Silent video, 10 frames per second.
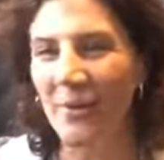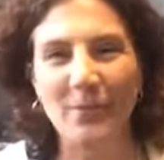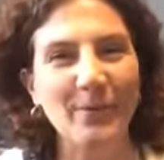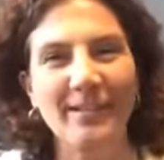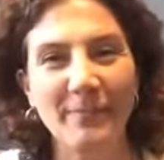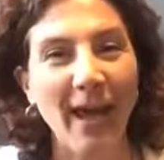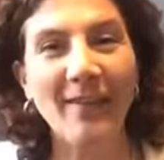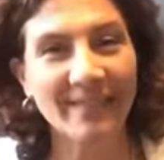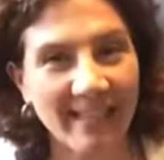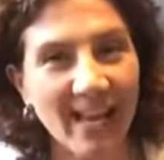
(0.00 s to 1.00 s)
Or
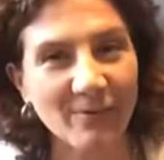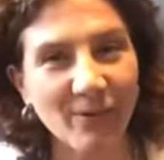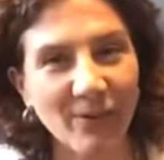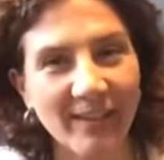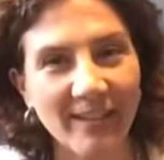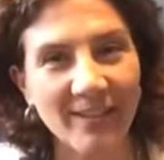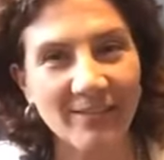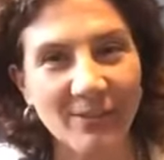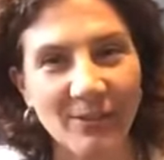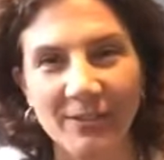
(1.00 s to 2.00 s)
have a snack before you come,
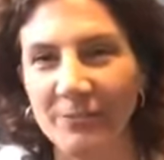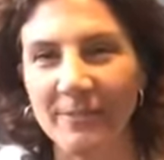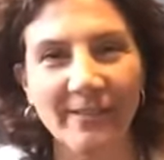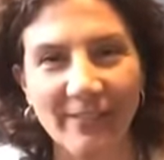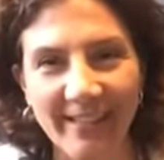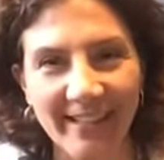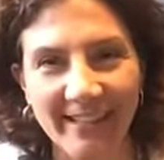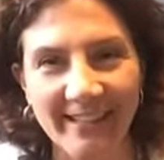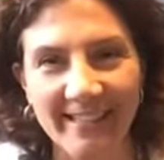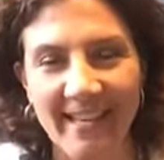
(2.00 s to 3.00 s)
of course, but no eating
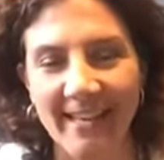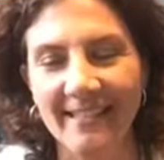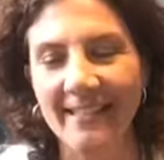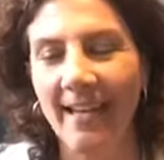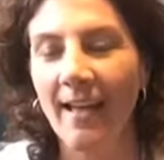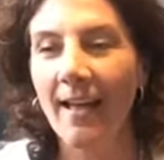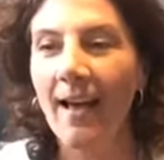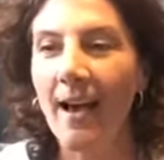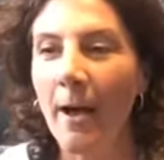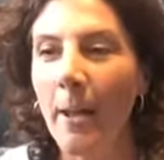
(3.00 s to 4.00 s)
in the tanks.
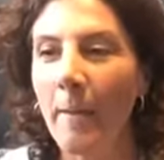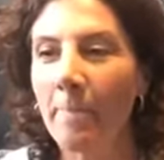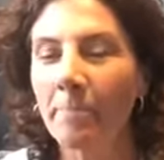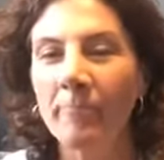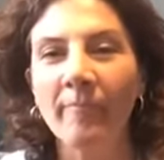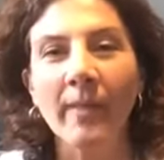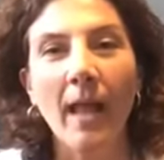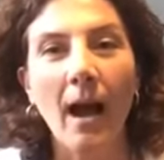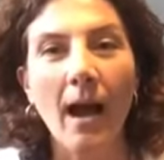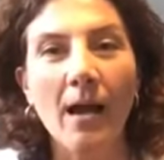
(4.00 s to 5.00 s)

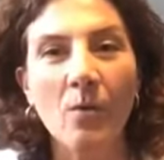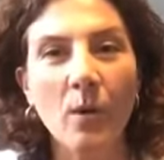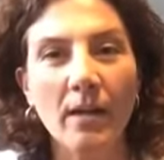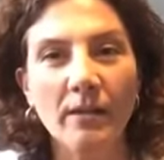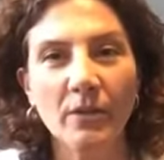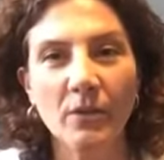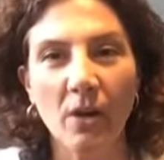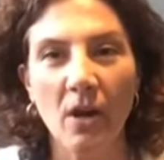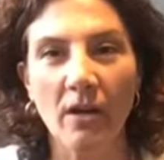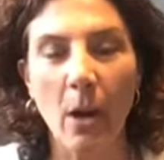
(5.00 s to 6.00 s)
I want to
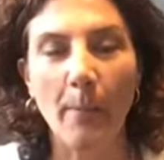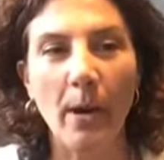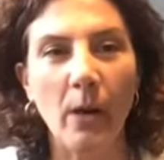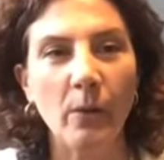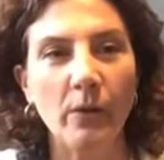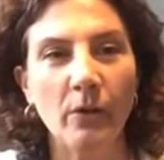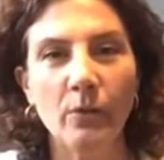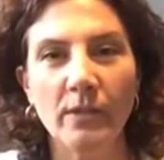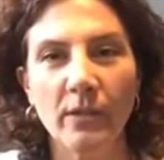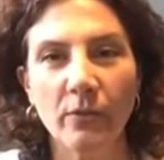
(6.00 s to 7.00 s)
talk about
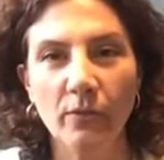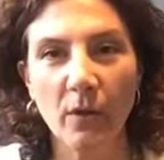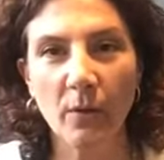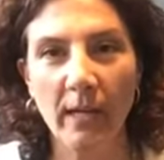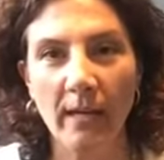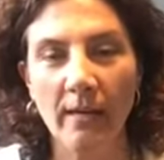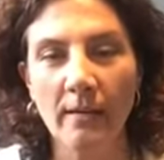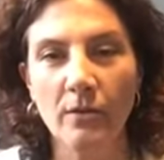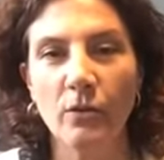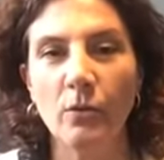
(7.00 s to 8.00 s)
using floating
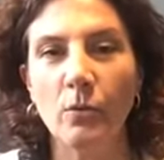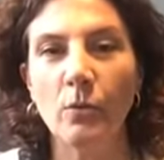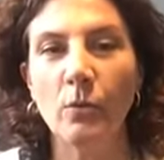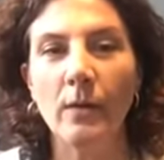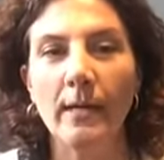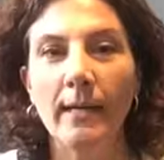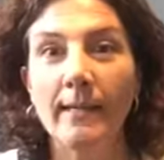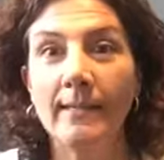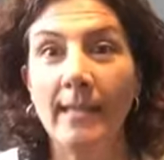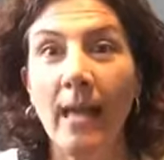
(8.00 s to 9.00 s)
to
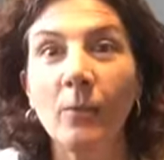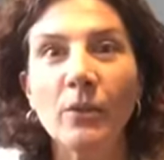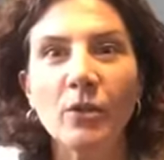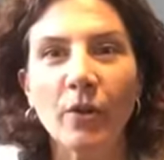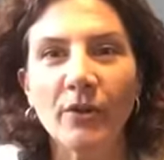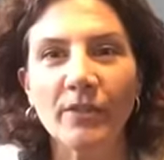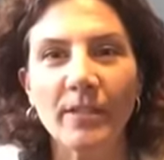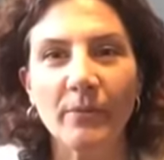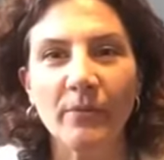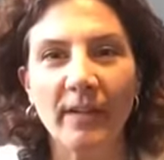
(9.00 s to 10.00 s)
sandwich all your
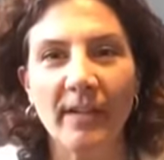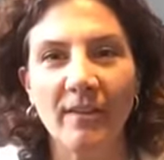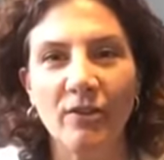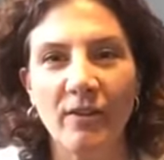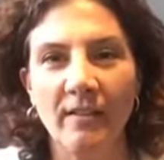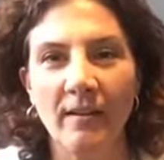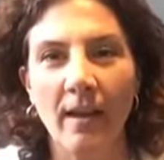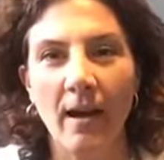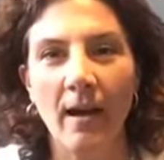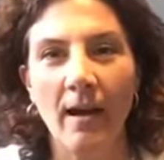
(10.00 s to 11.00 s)
summer
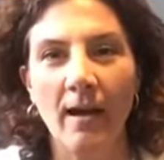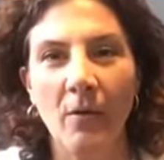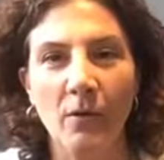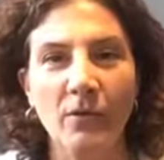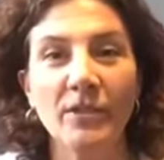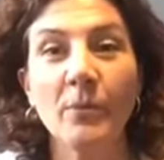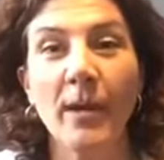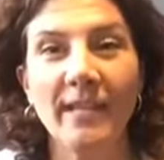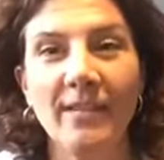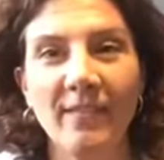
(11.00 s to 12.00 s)
vacation or your summer
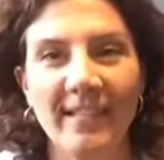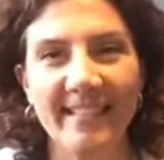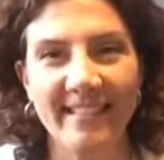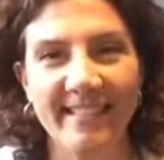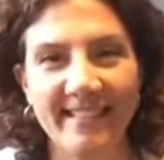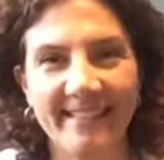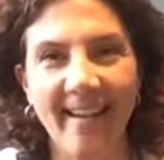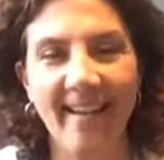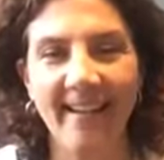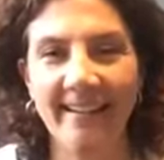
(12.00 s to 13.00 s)
activities
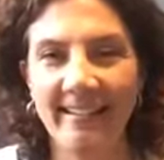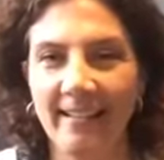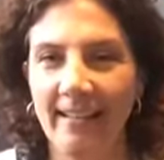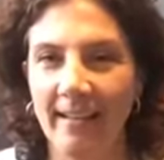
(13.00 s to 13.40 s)
inside